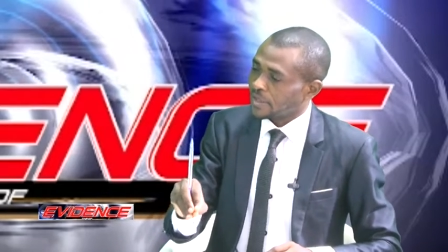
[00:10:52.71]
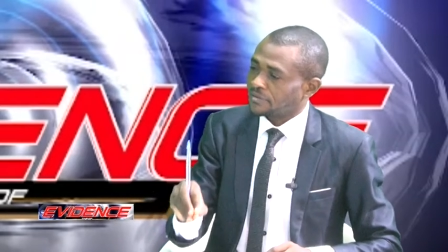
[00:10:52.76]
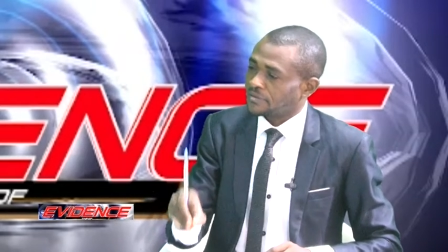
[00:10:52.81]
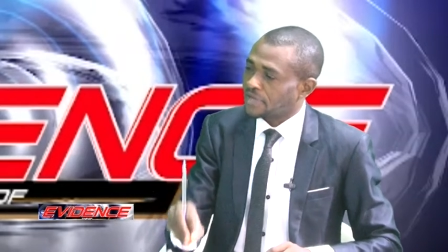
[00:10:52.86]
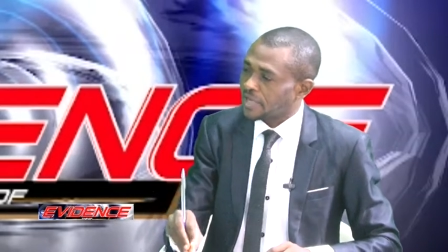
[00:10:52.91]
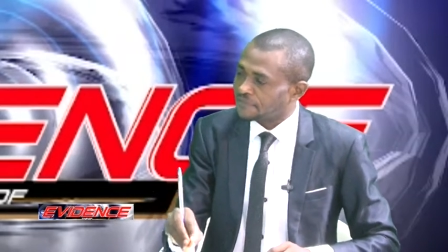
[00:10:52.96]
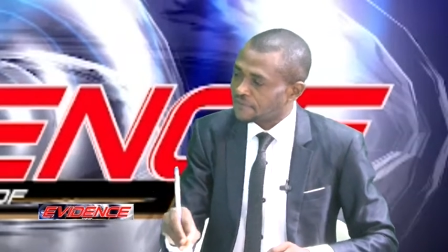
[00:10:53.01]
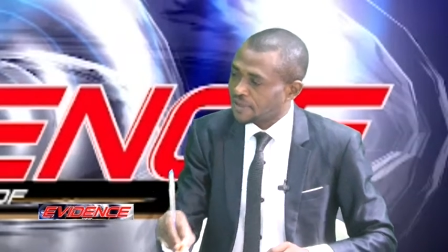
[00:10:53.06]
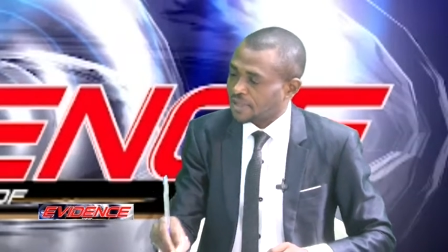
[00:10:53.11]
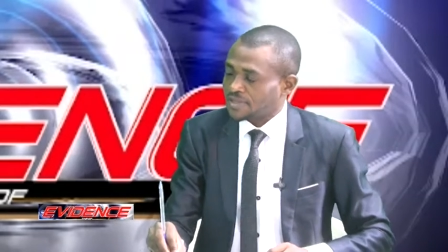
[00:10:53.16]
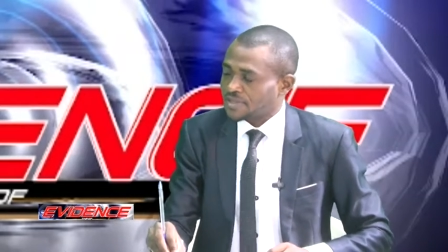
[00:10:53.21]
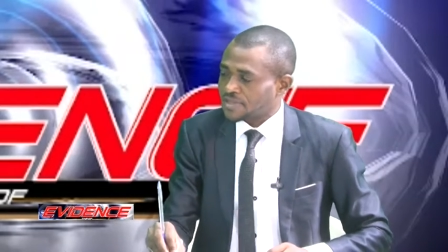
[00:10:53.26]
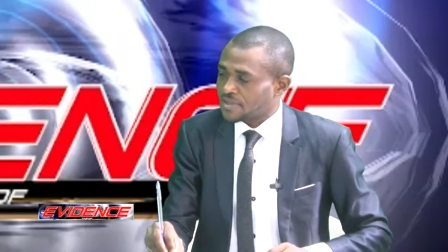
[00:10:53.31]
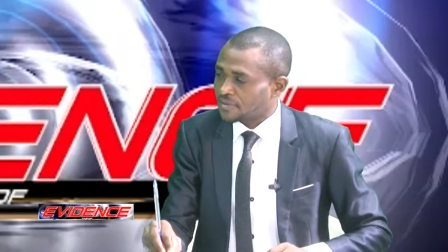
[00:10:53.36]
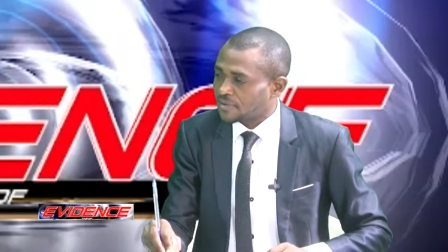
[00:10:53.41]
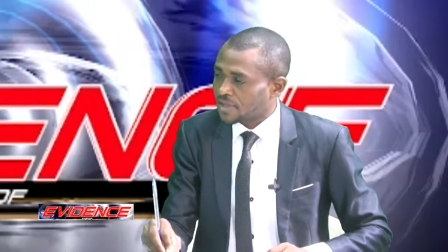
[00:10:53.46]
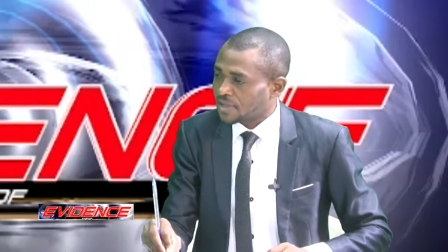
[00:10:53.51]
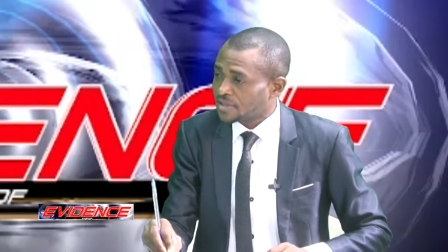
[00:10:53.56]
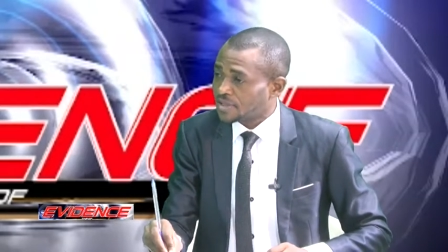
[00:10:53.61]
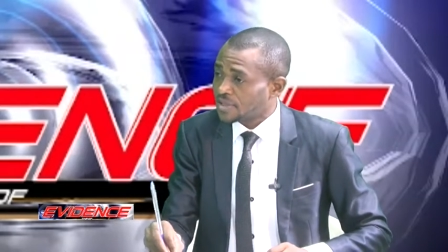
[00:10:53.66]
arrive at
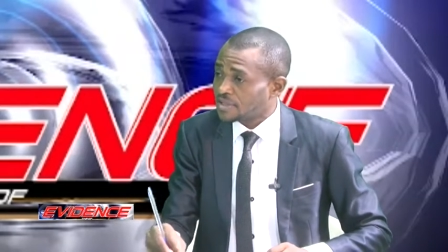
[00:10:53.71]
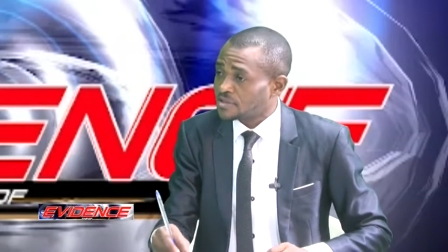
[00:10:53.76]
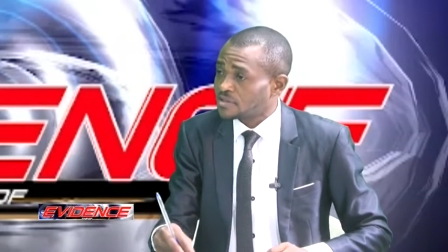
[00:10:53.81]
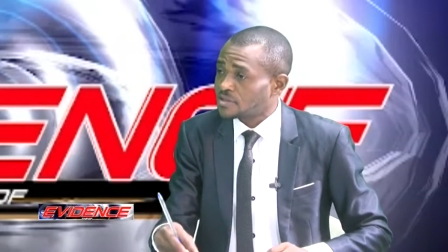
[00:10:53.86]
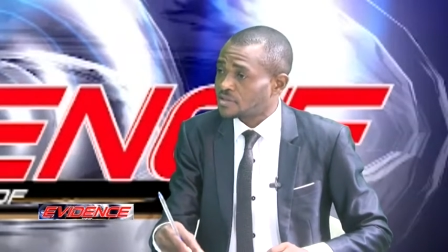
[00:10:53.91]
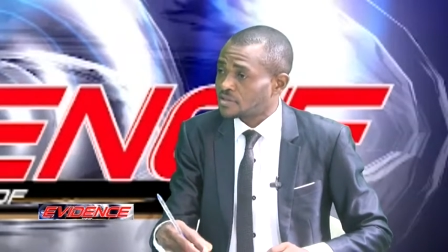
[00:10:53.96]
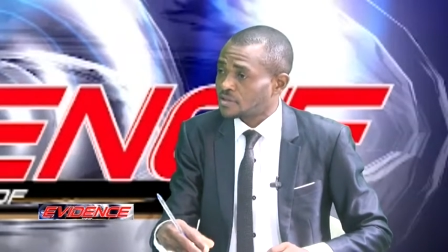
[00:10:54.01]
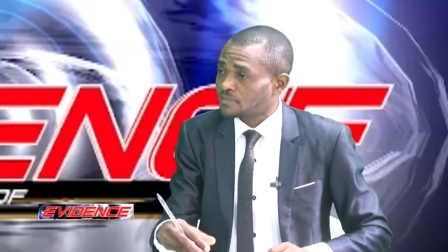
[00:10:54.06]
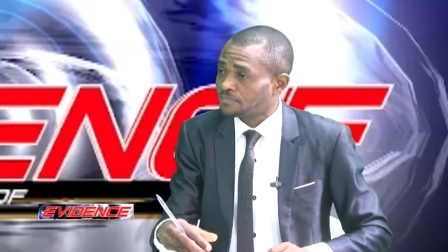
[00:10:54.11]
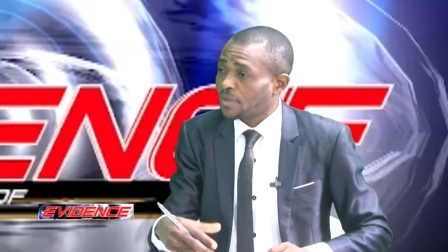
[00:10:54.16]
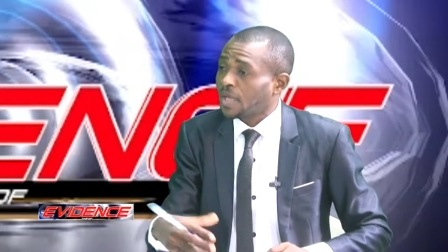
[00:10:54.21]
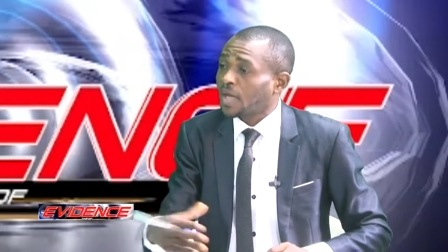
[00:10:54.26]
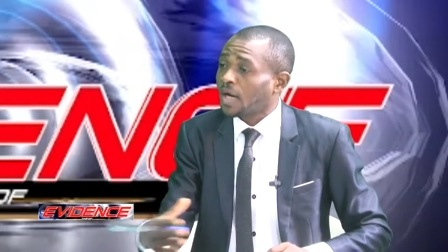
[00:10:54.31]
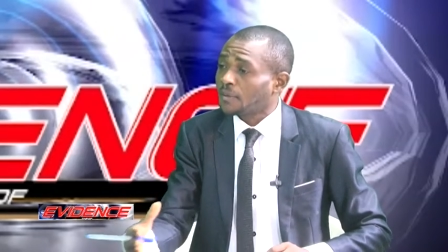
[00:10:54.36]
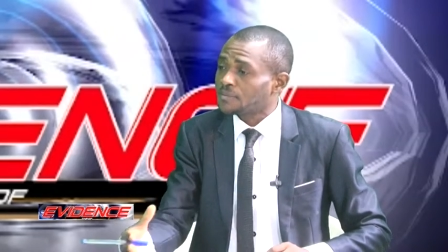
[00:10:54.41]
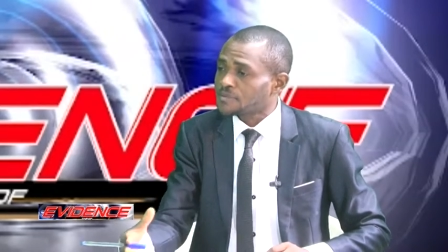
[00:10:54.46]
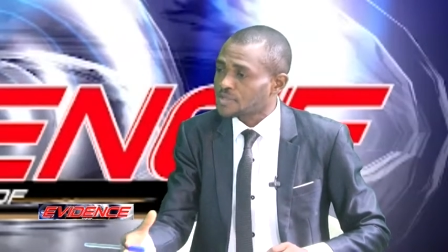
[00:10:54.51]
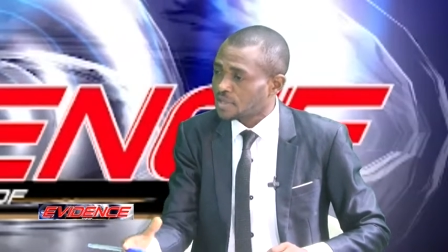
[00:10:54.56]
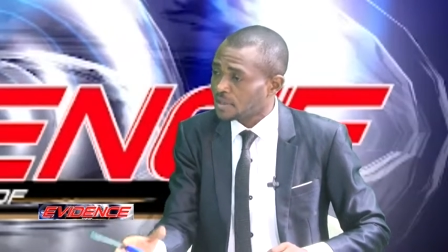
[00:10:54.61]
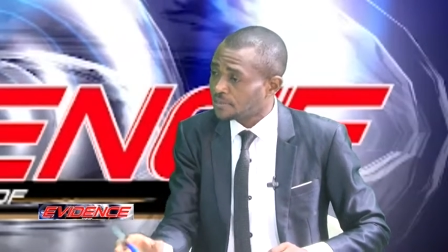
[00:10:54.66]
that needs
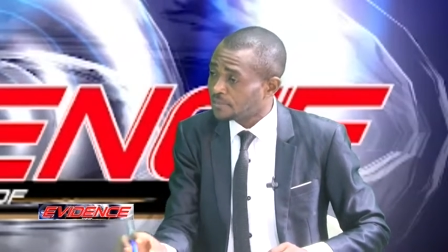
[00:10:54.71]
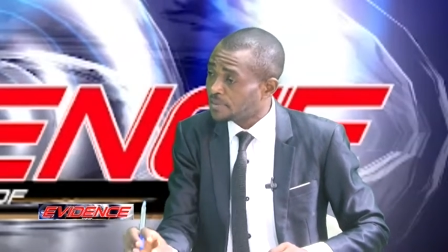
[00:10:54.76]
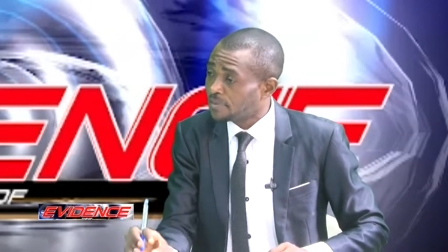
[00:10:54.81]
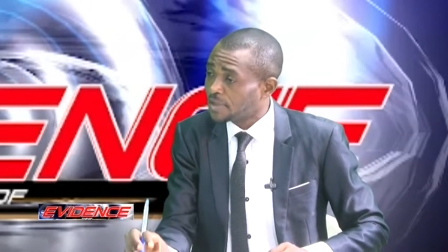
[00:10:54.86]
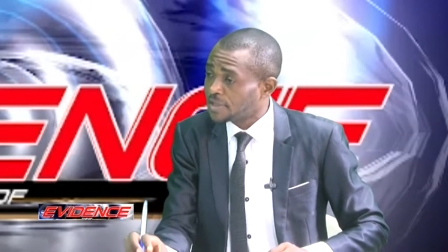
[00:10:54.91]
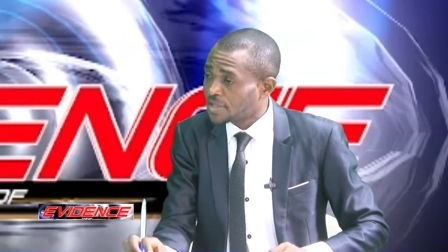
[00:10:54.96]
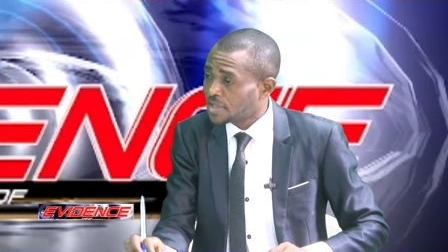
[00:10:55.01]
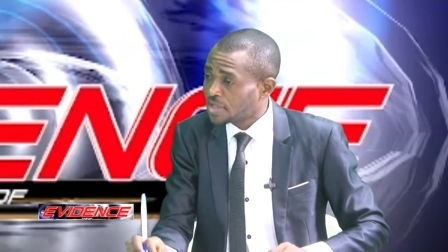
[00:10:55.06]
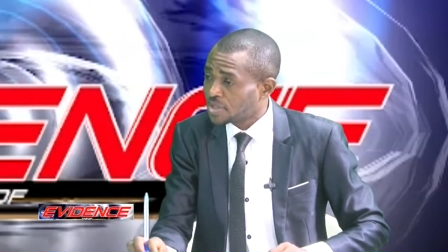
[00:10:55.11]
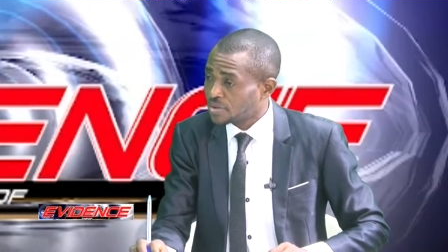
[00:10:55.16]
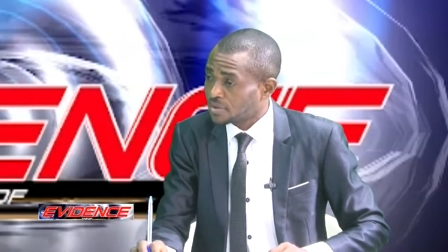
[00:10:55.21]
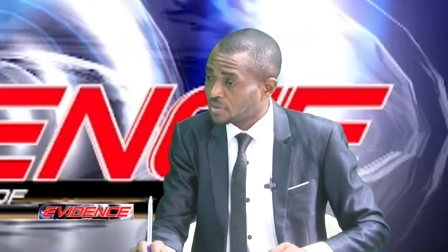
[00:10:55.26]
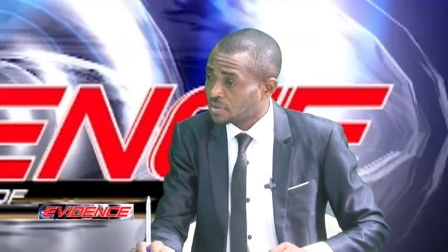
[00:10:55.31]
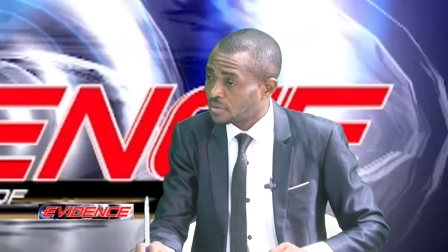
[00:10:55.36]
perhaps implementation?